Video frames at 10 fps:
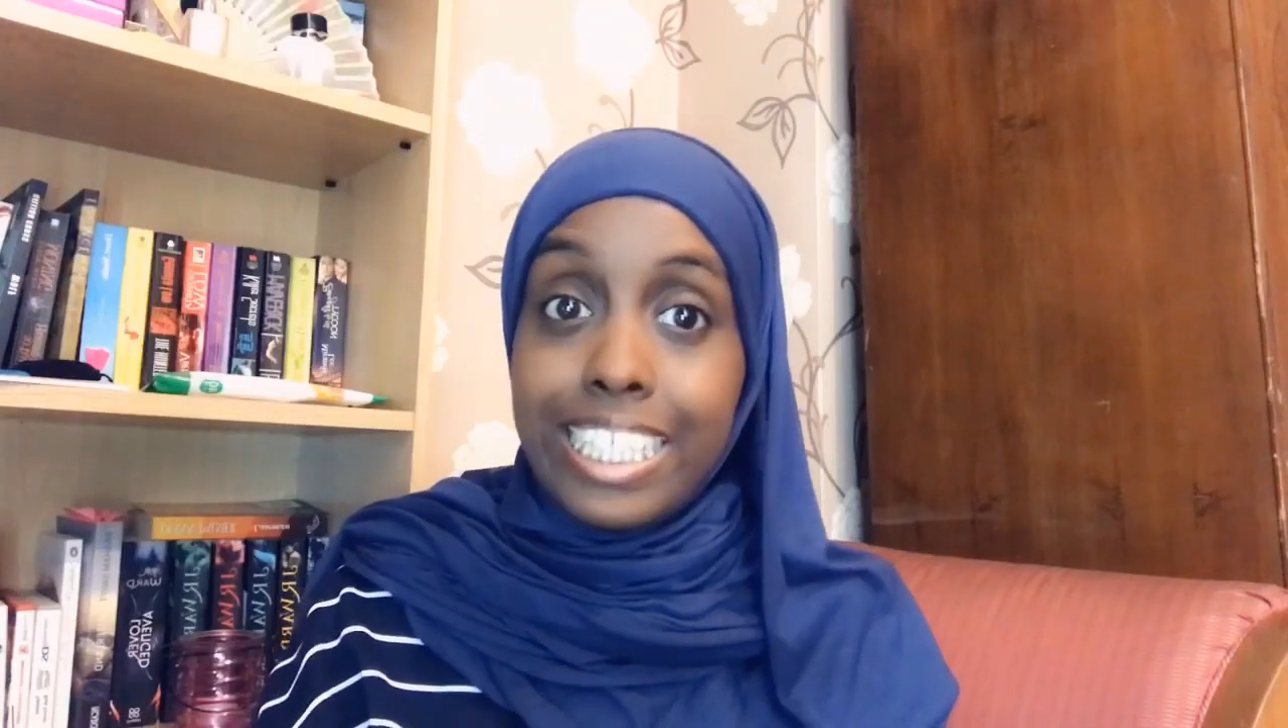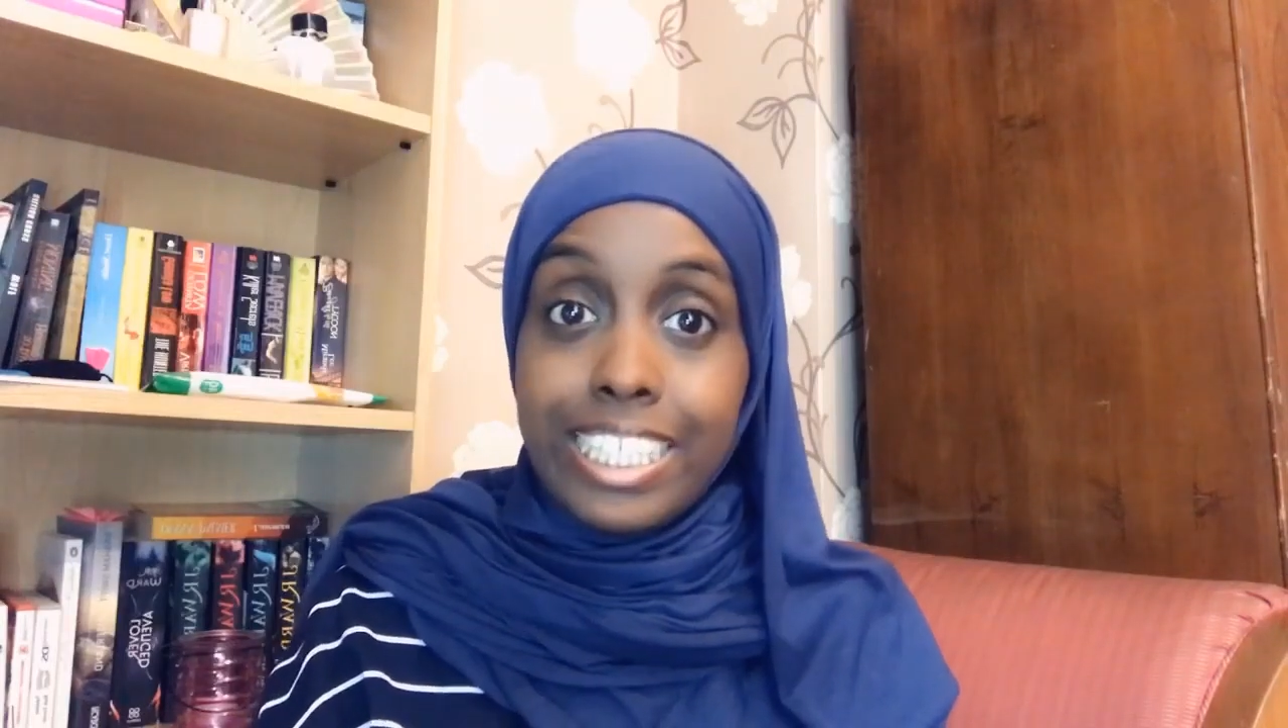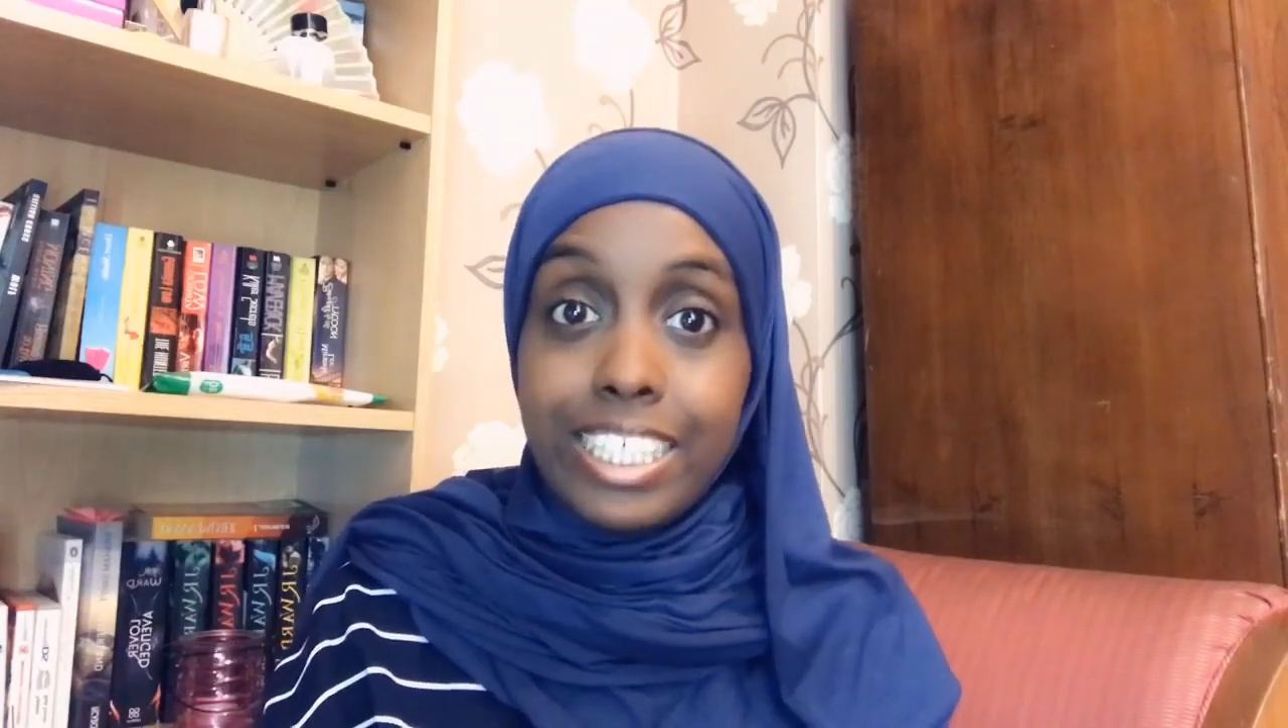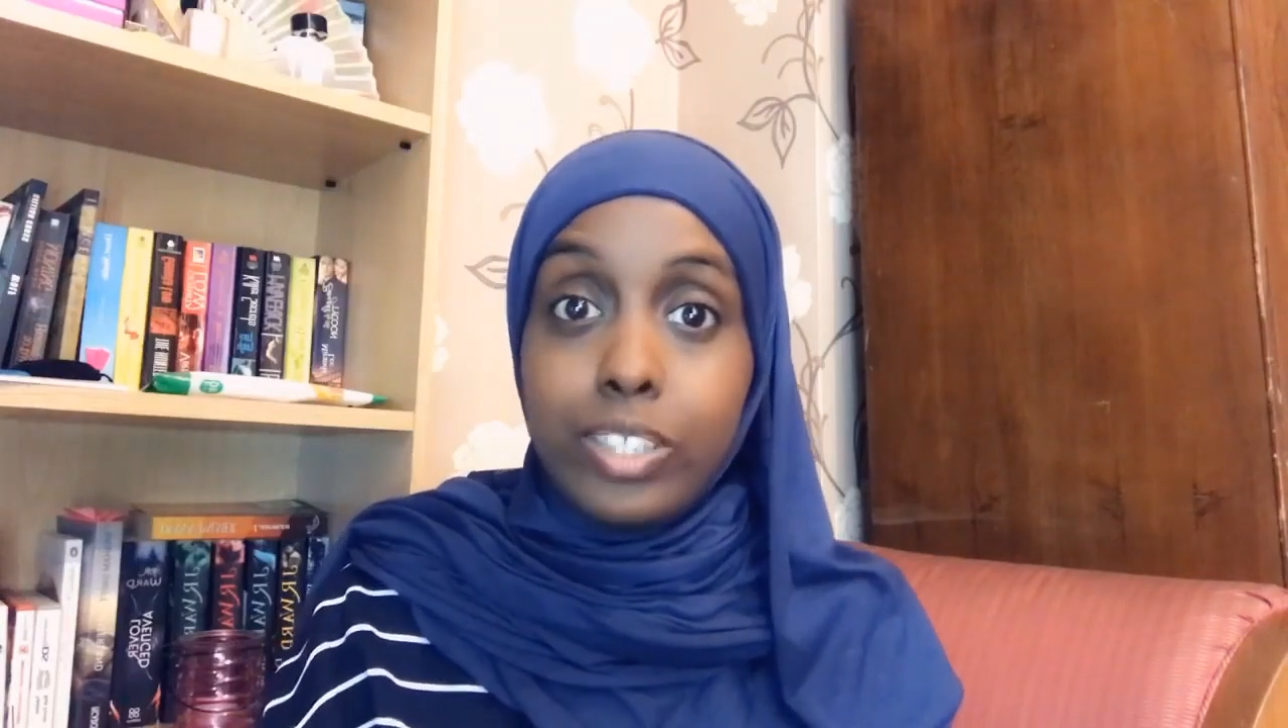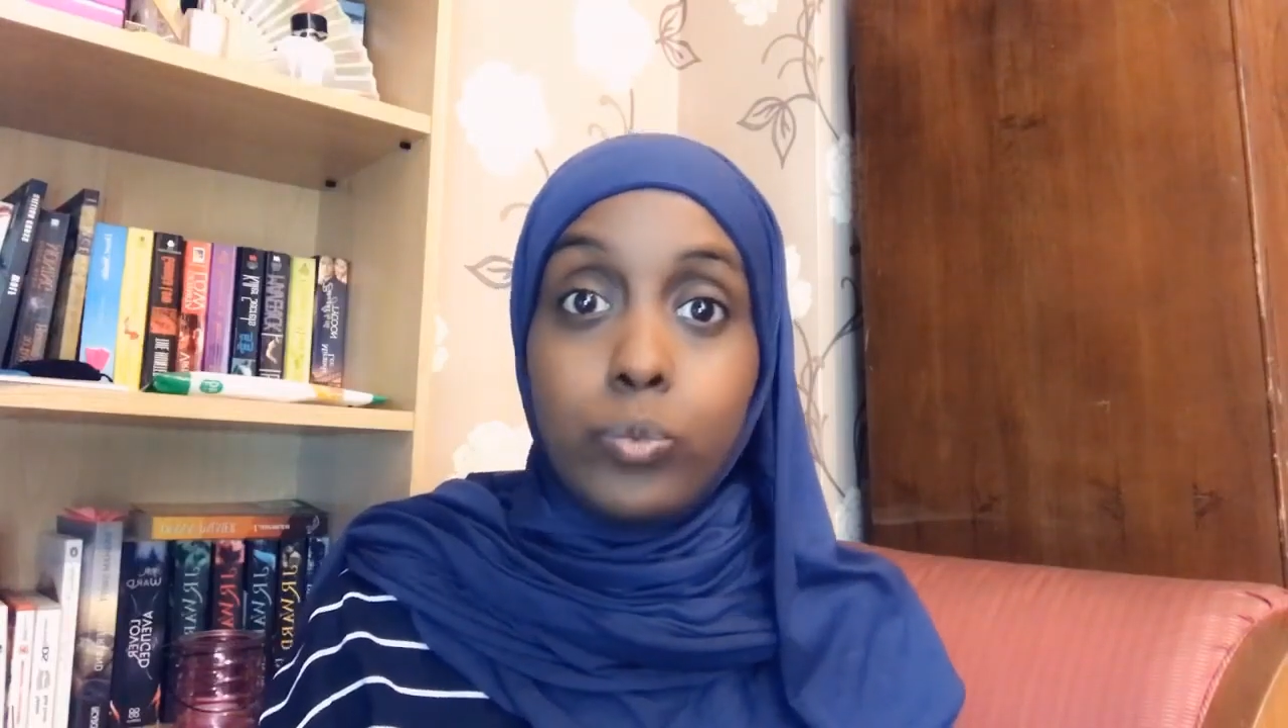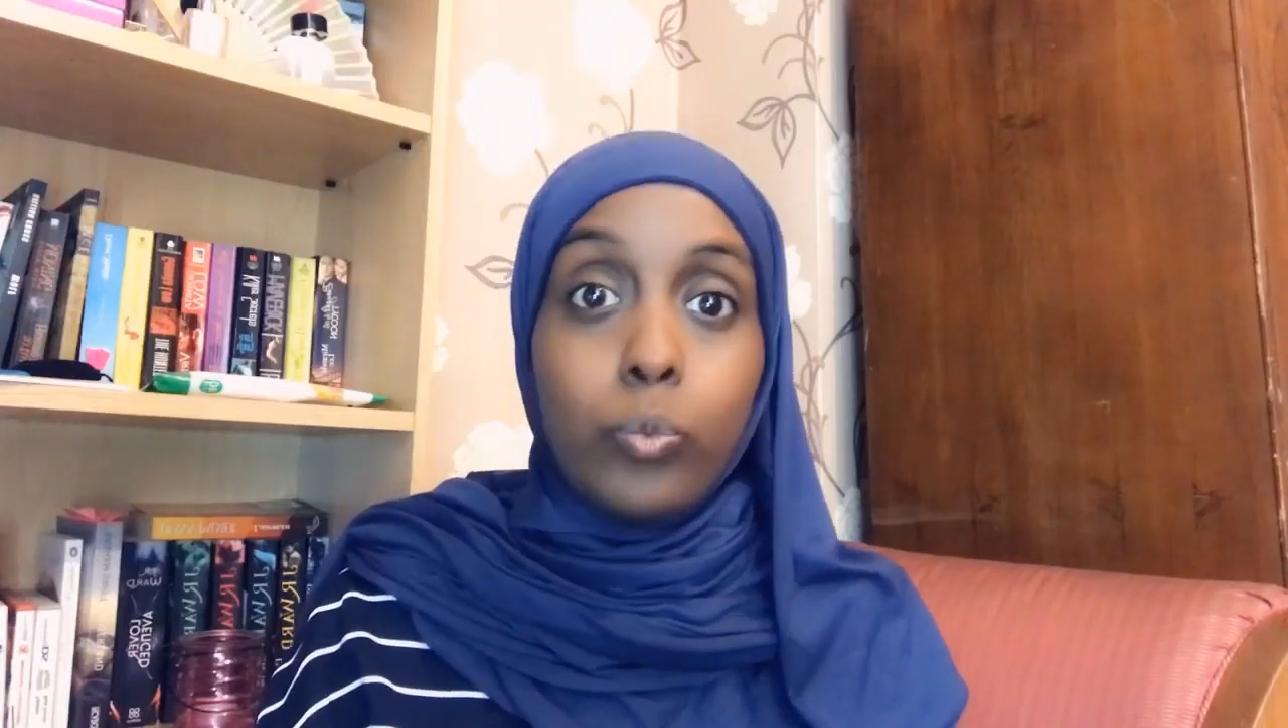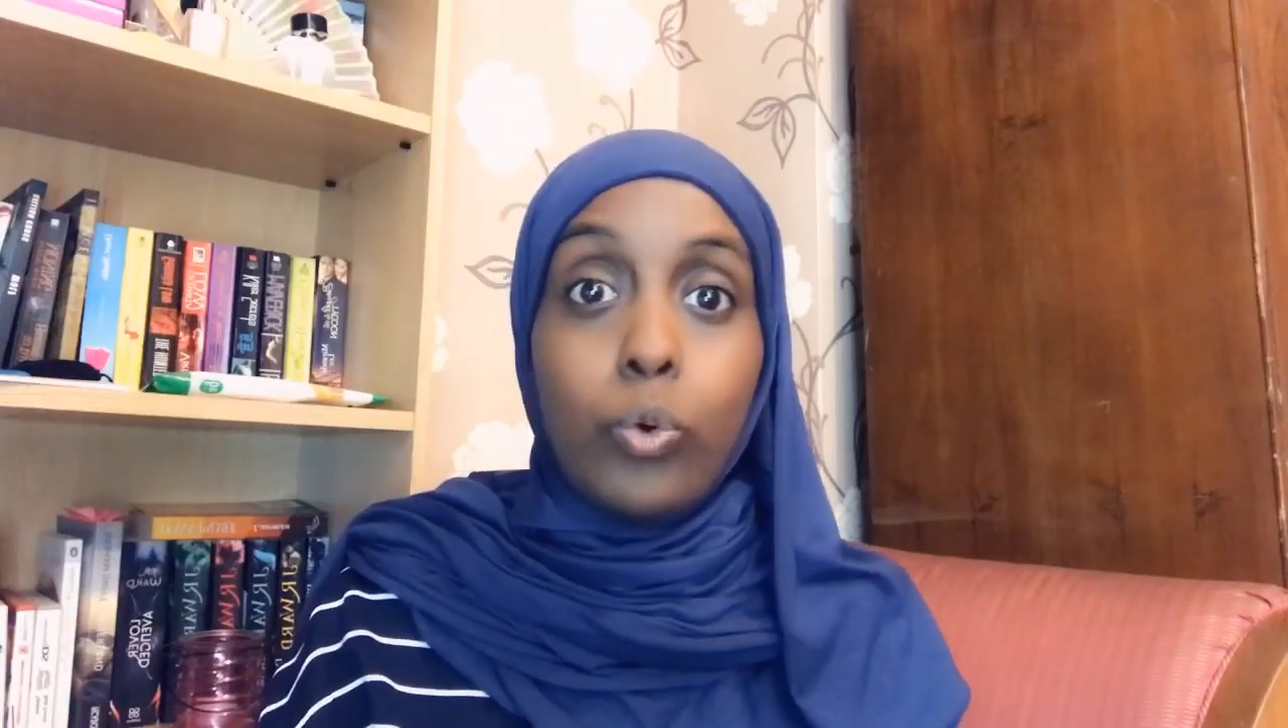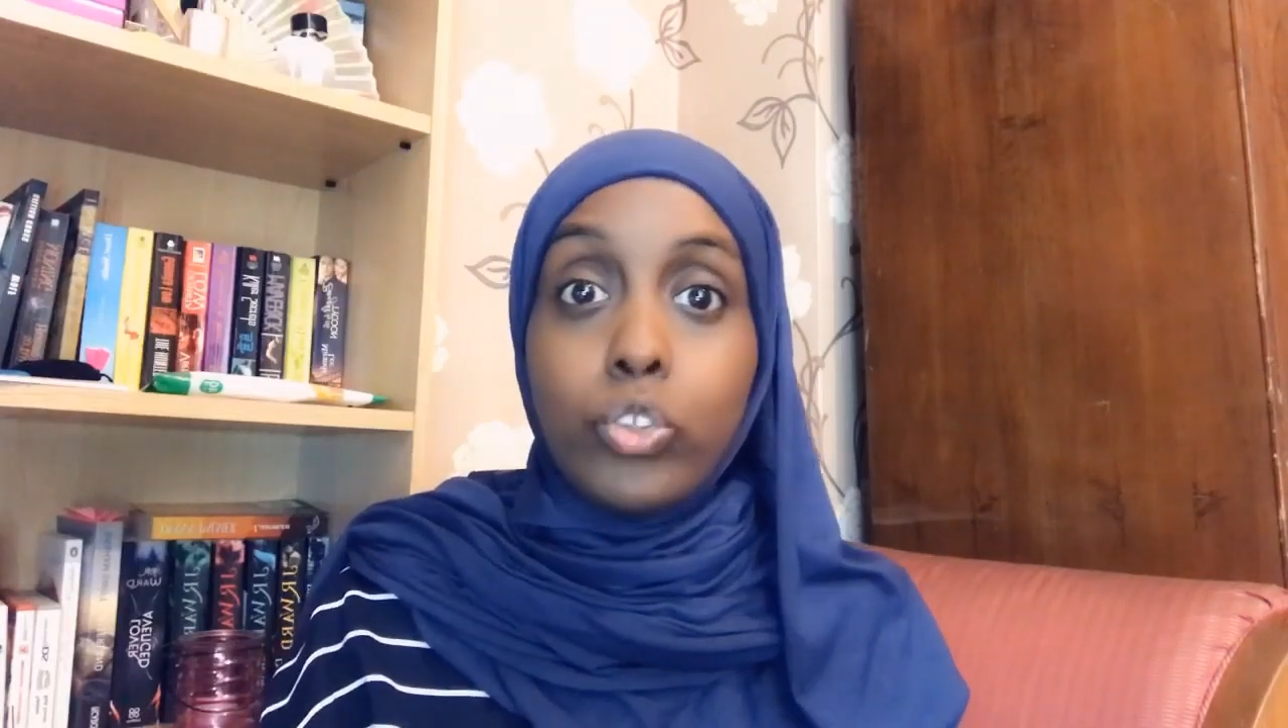needed,